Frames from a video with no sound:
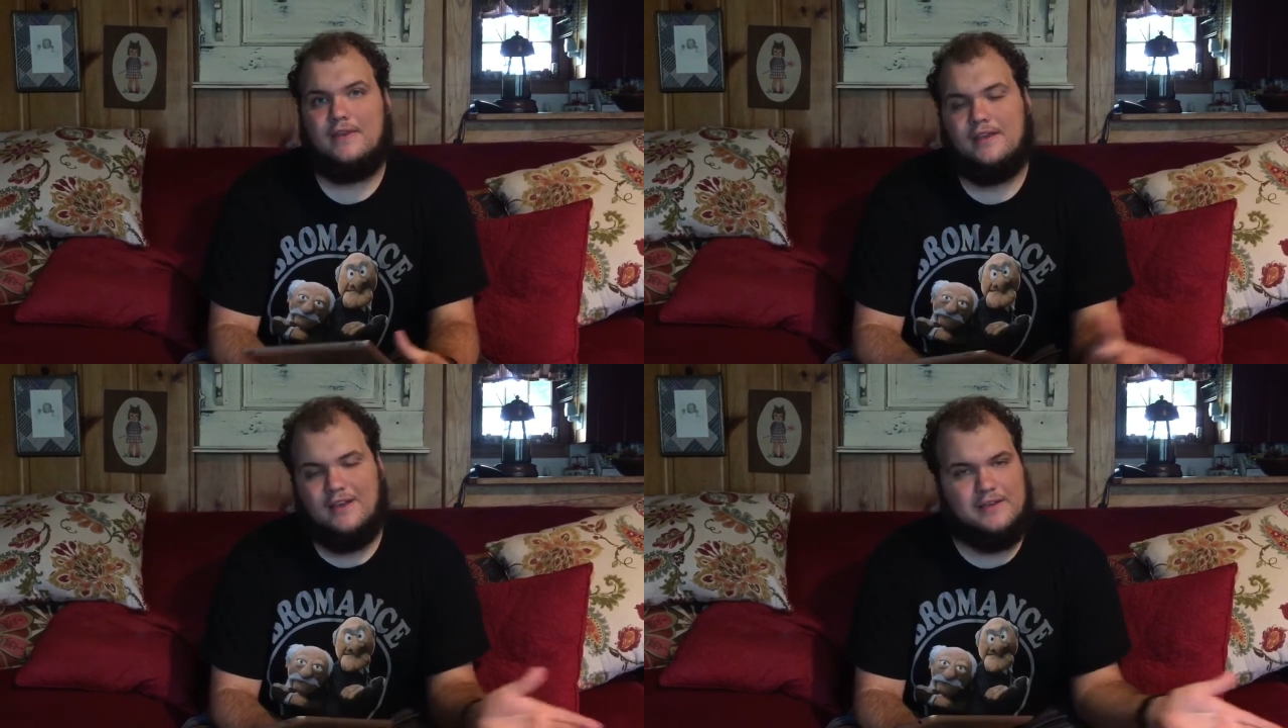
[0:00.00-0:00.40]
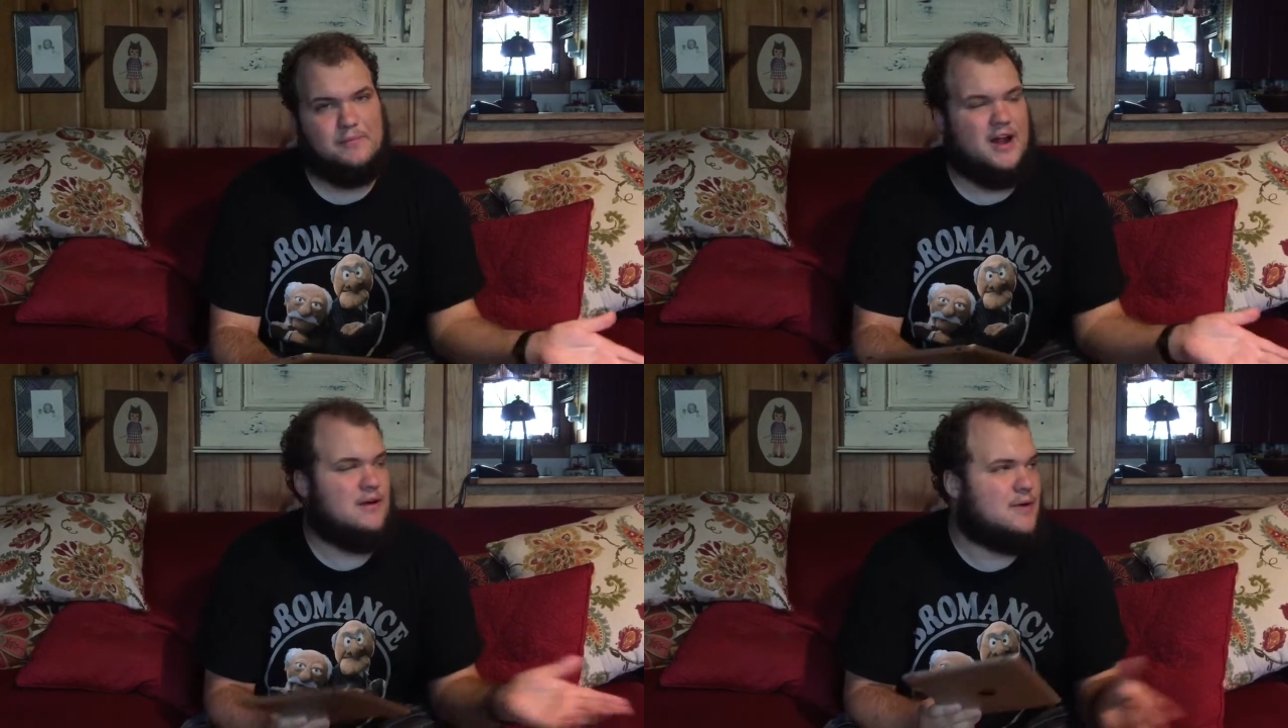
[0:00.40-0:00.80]
It doesn't
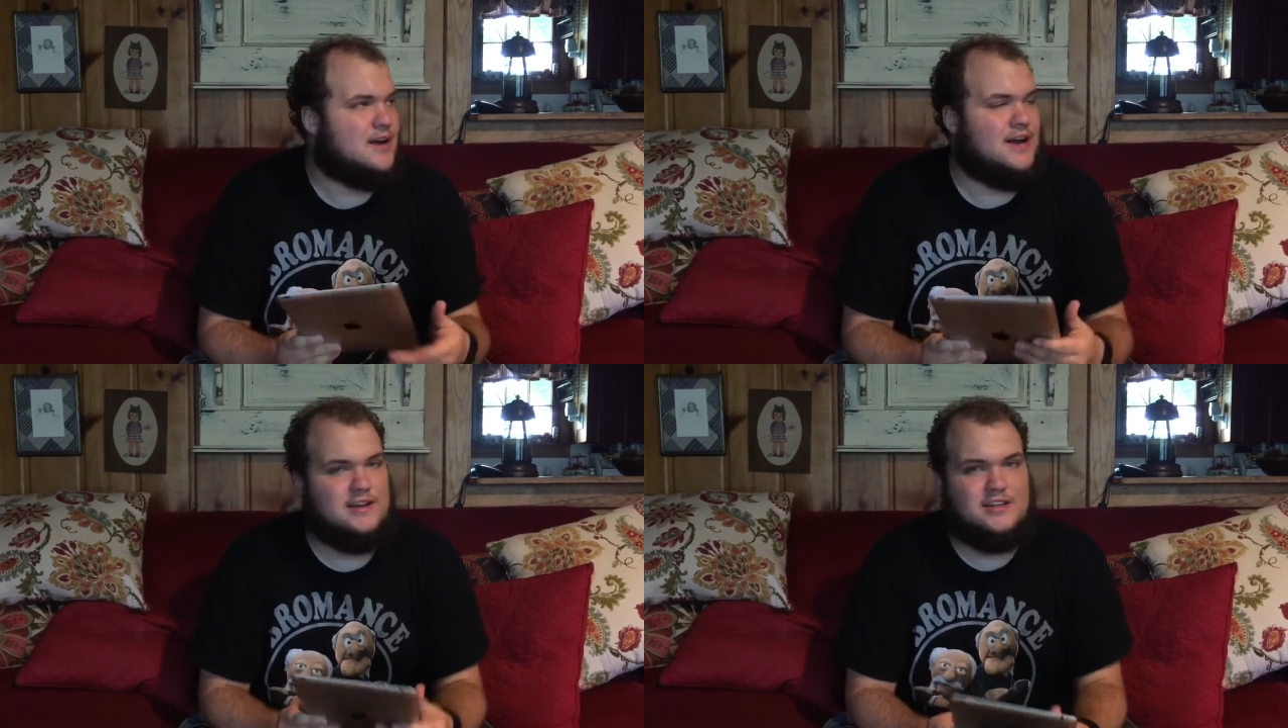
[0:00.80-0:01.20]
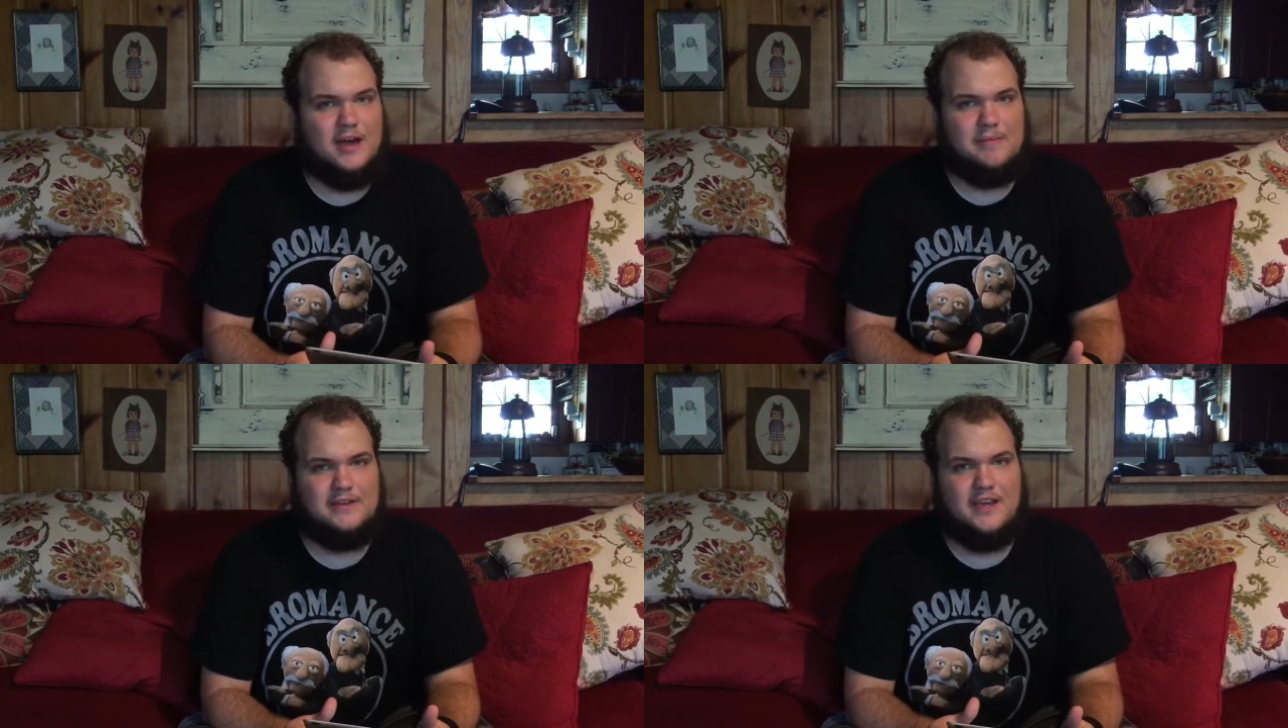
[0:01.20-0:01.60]
matter what kind of
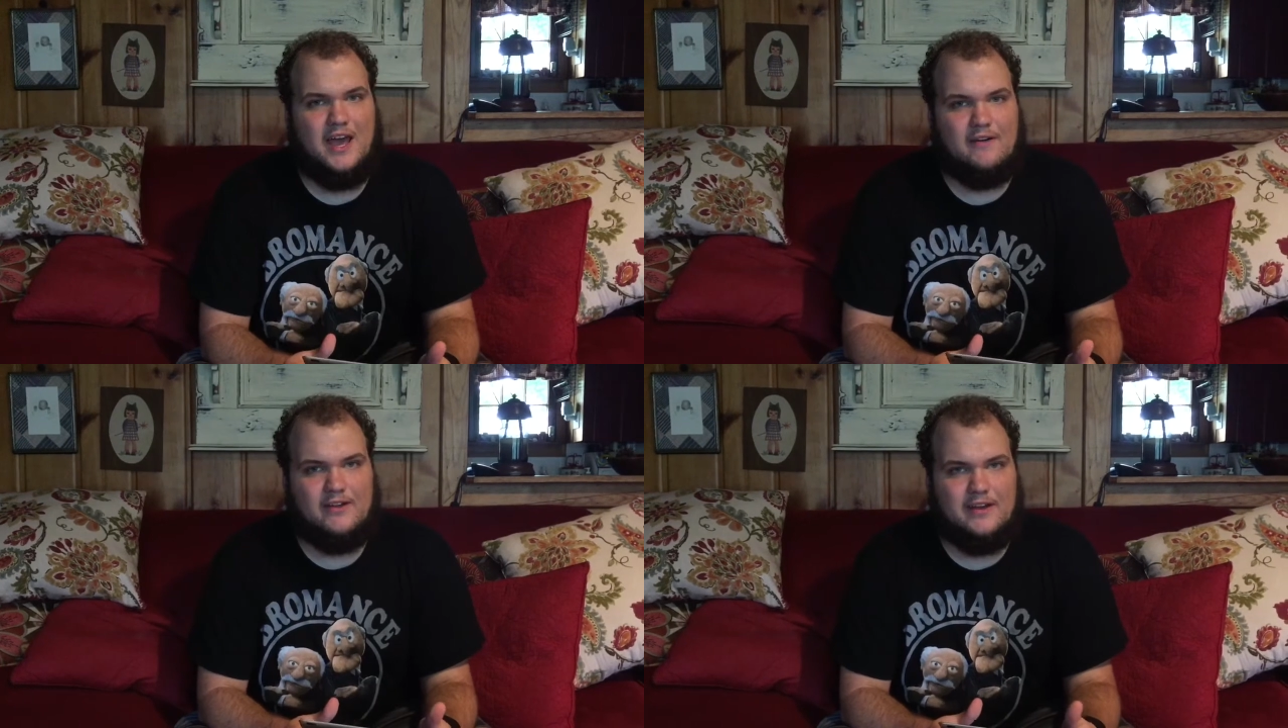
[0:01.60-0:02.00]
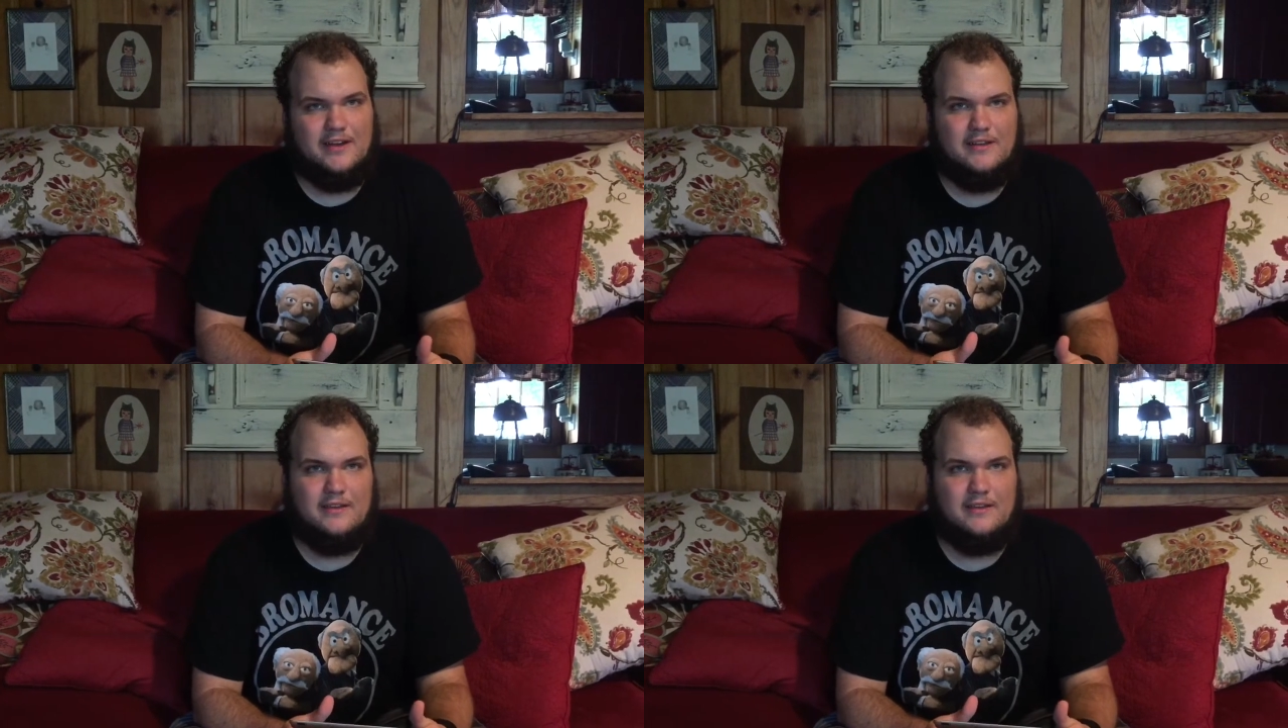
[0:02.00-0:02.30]
toppings I have on it.